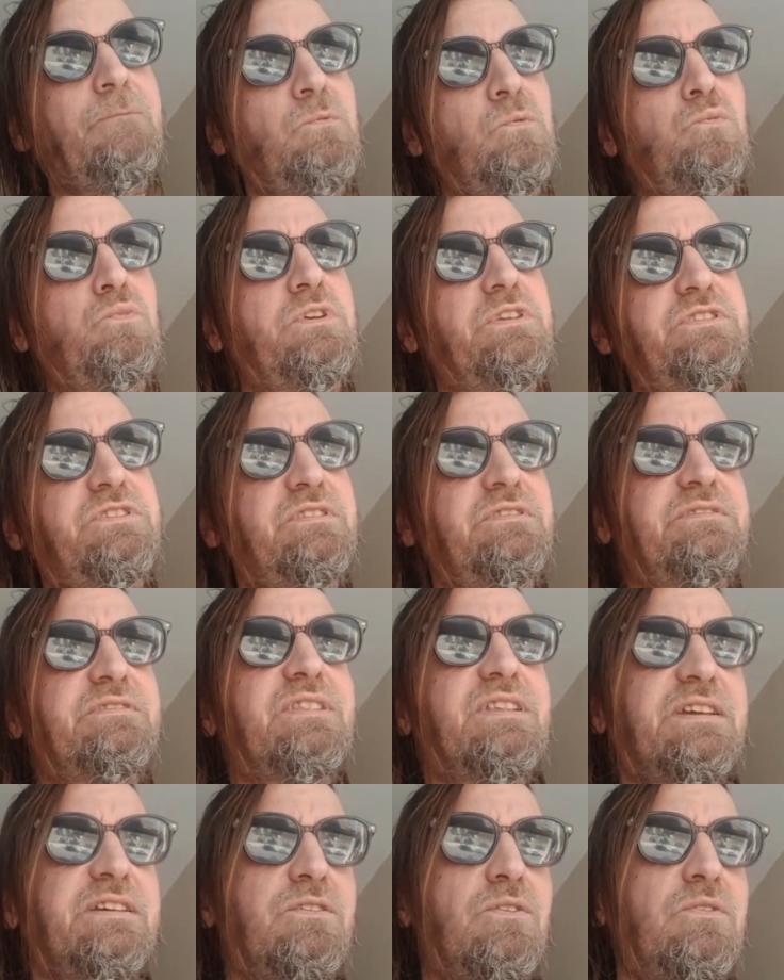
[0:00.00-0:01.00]
which is
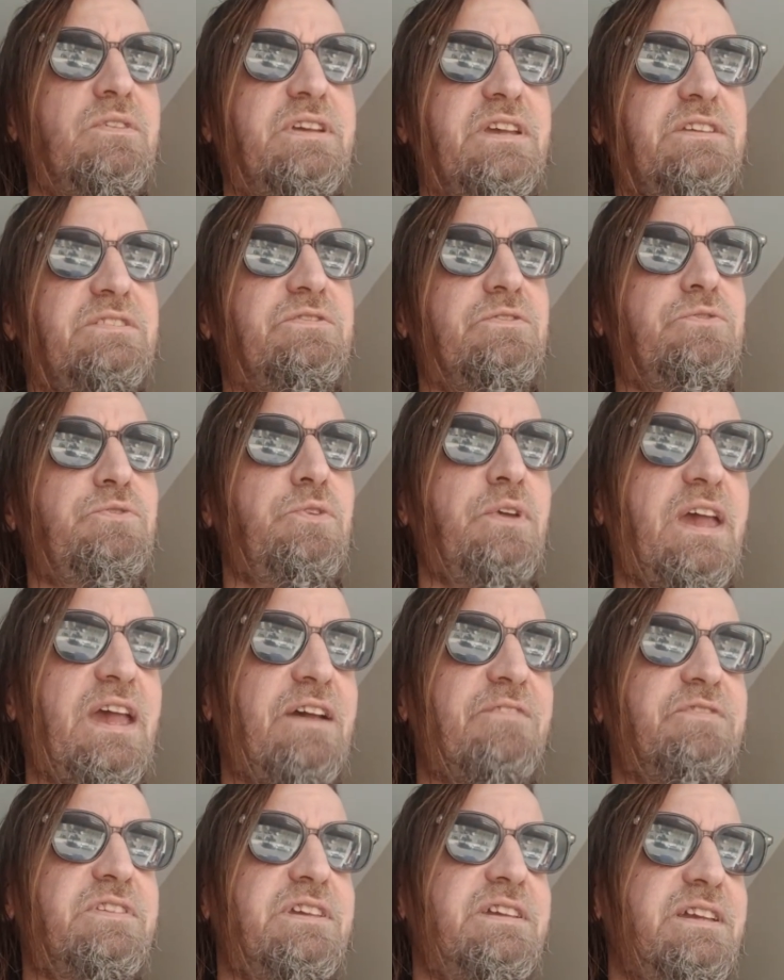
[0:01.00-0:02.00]
like, okay, so you
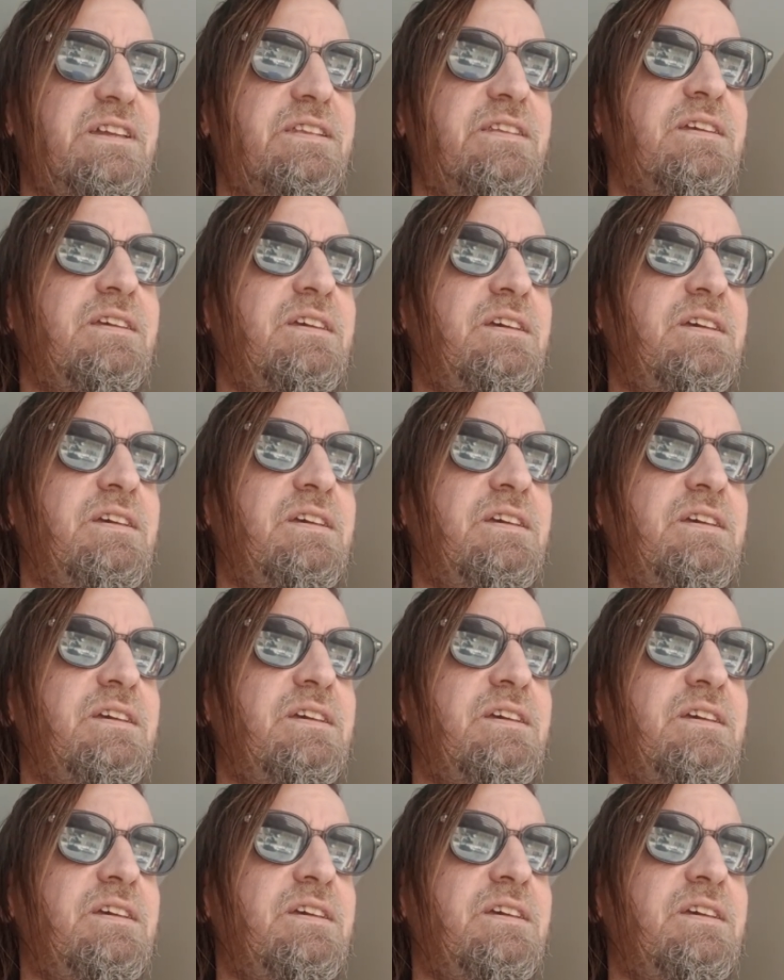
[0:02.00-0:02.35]
have to get